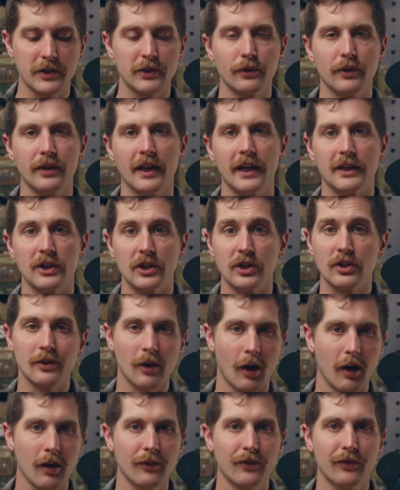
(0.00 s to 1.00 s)
that is
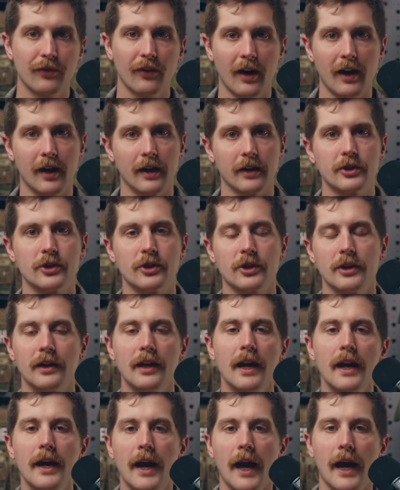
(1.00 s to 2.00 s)
starved for oxygen,
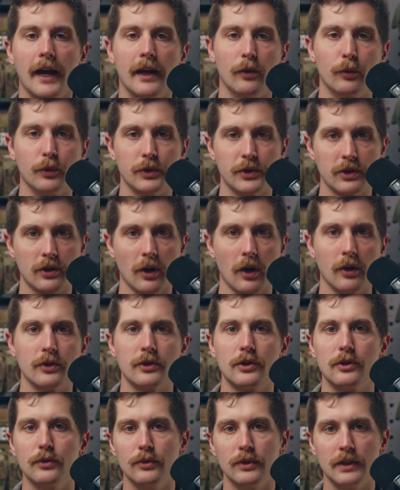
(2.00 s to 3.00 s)
and it will start
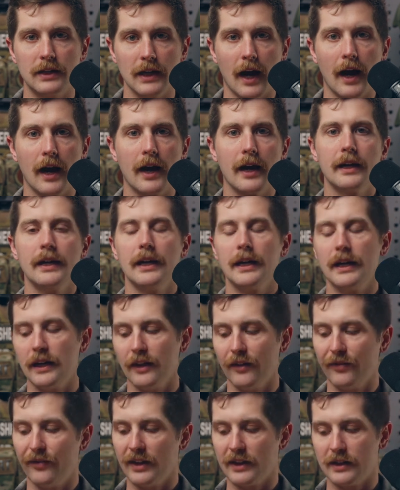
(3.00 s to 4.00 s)
to die
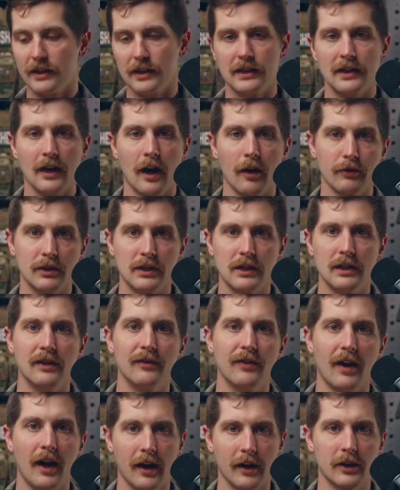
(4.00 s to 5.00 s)
if it does not
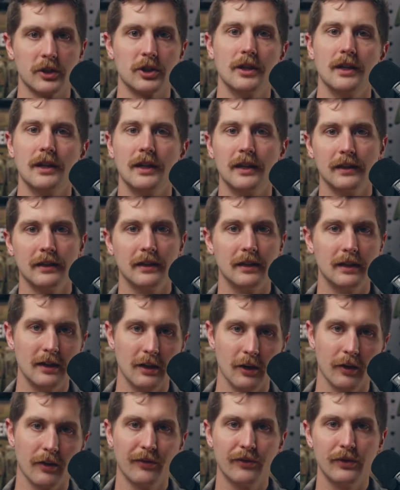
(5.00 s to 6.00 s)
receive oxygen in the
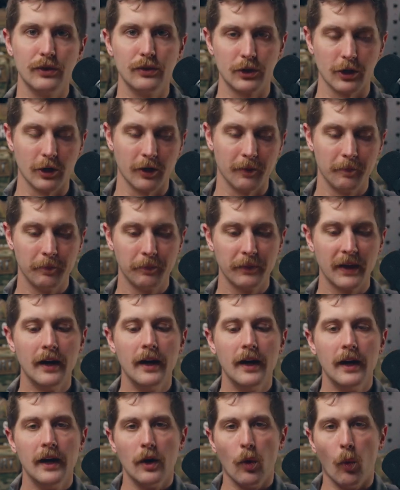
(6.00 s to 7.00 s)
near future.
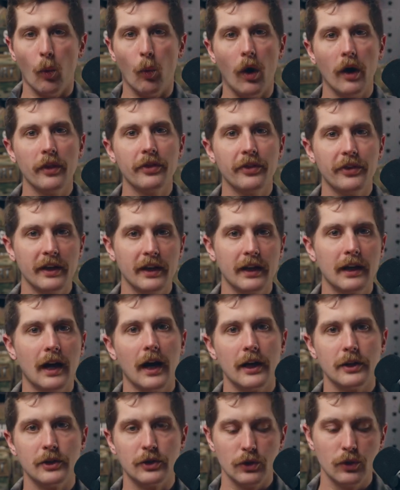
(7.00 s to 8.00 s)
One thing
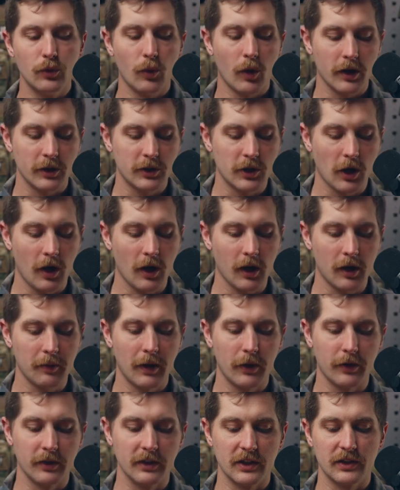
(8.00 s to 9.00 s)
I do want to talk
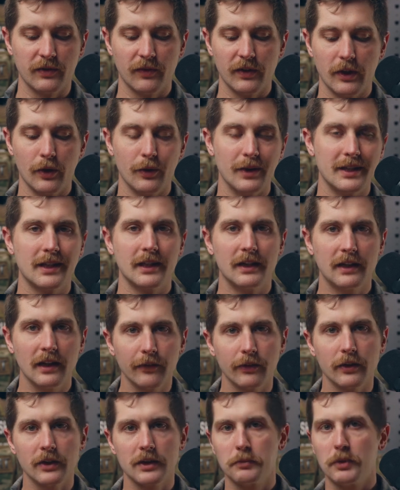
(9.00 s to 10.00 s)
about in this video is the
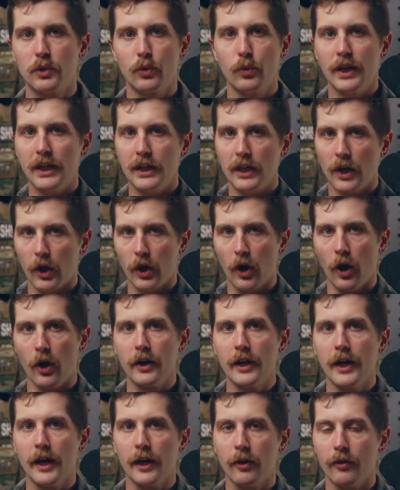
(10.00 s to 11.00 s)
difference between
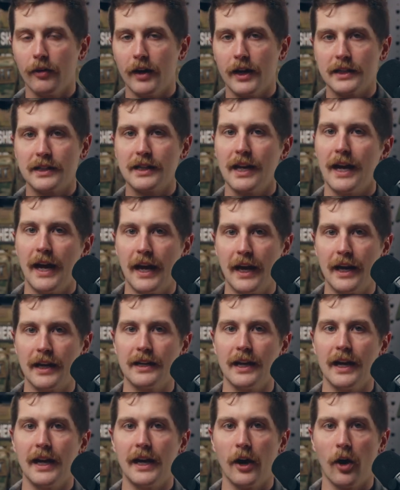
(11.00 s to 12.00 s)
cardiac arrest
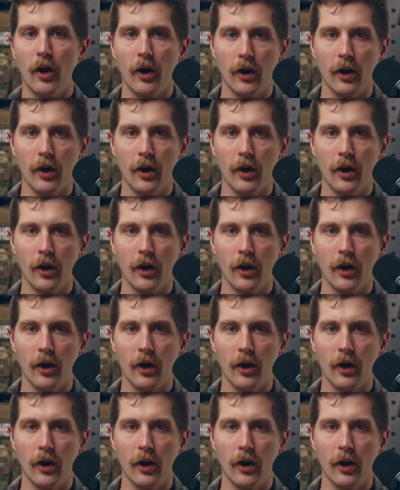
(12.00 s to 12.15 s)
and a heart